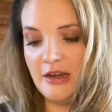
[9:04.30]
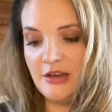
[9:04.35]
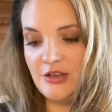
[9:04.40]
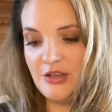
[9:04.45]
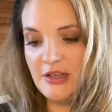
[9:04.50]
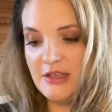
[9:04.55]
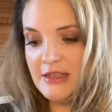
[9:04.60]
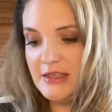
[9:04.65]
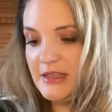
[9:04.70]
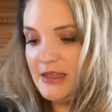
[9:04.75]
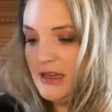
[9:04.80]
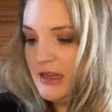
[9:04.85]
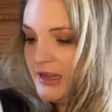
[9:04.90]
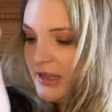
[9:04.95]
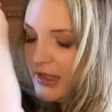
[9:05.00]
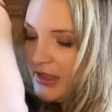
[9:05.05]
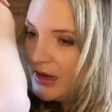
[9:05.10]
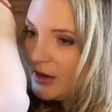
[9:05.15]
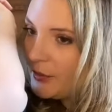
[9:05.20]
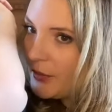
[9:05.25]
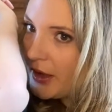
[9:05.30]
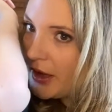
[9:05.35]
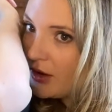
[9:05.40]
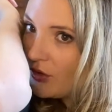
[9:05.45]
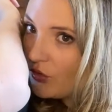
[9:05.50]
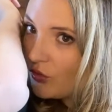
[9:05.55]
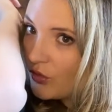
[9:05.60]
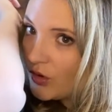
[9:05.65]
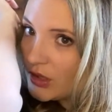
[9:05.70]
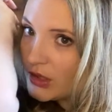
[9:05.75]
as you can see, again, I'm like
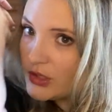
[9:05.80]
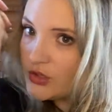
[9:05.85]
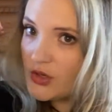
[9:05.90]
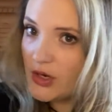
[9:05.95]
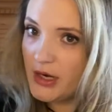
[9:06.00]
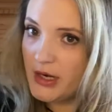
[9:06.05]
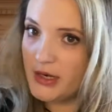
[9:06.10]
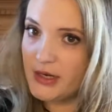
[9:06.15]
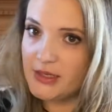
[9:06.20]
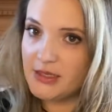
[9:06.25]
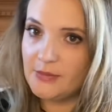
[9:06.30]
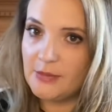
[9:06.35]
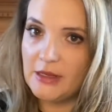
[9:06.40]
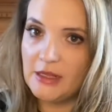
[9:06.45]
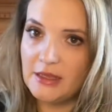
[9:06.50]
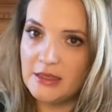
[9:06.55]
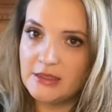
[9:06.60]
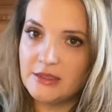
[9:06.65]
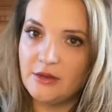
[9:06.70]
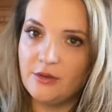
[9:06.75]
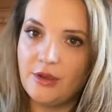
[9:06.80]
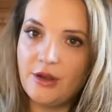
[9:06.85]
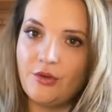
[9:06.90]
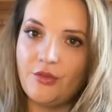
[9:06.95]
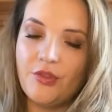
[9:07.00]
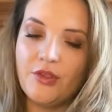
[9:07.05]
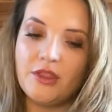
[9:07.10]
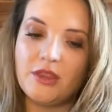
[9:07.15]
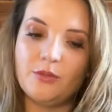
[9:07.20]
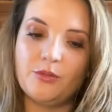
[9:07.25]
really trying to smell it, so I
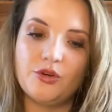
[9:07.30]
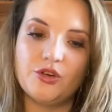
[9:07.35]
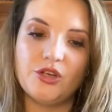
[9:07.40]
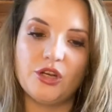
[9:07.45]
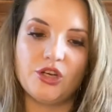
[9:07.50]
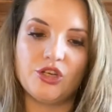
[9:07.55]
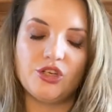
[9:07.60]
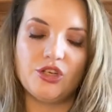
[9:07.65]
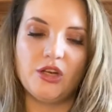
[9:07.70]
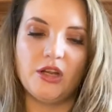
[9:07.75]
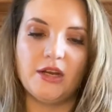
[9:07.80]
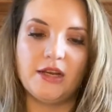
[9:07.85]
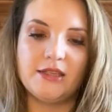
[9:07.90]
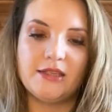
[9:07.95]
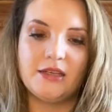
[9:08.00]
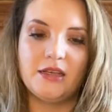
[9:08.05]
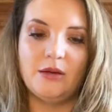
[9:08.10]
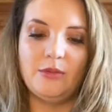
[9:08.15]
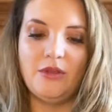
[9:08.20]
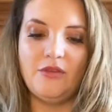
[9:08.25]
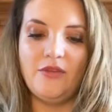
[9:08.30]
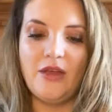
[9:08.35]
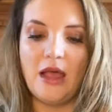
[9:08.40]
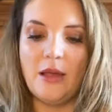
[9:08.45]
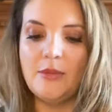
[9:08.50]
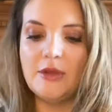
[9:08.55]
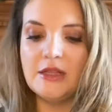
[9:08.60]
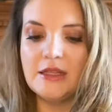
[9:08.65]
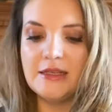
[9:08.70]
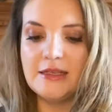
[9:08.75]
don't think the projection on it's going to be
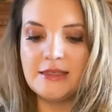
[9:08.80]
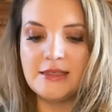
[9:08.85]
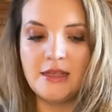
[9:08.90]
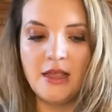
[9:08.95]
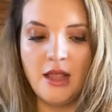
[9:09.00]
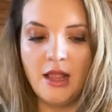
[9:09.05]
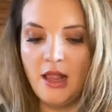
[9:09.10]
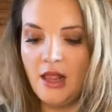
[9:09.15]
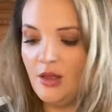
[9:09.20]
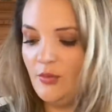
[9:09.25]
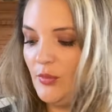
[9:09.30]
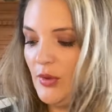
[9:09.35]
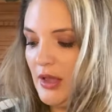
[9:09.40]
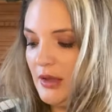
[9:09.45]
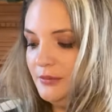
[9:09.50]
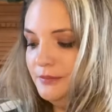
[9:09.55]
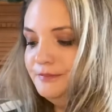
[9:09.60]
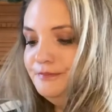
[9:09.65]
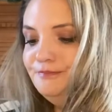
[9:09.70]
fabulous, but